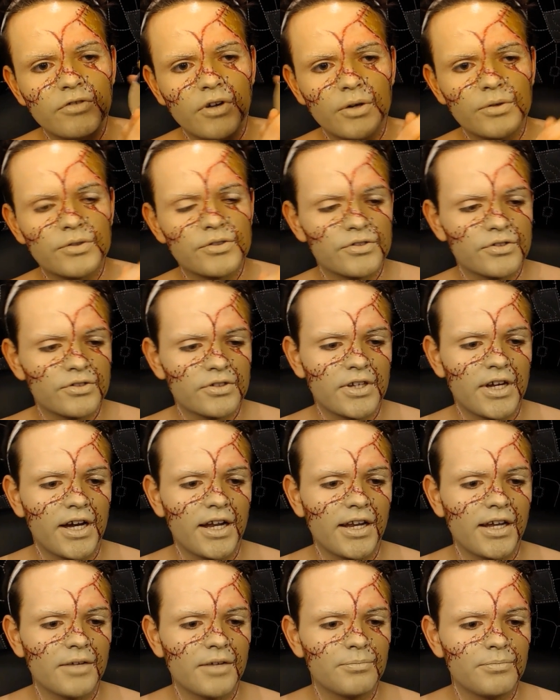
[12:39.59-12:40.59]
gross
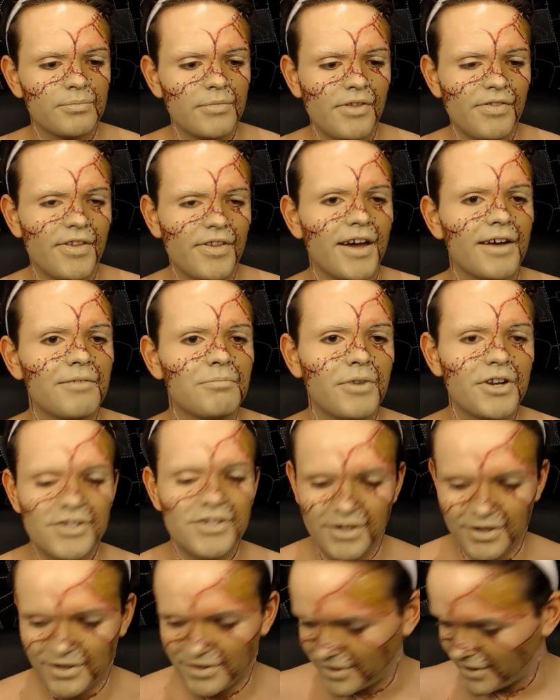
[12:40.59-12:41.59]
colour in there,
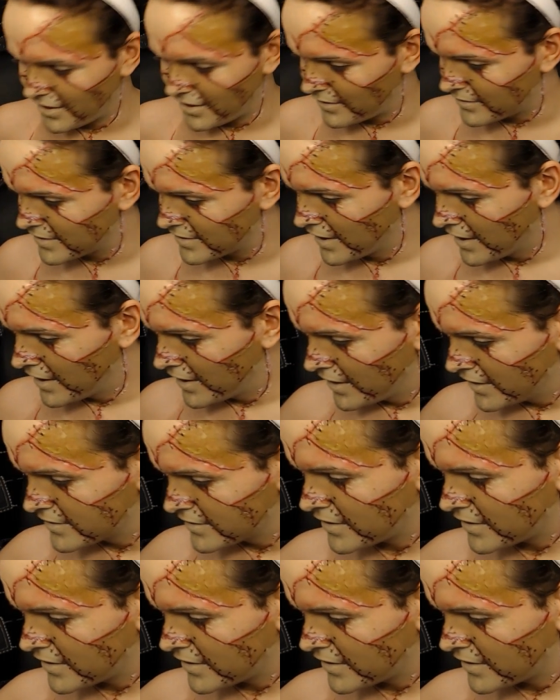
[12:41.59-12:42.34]
which I'm going to use.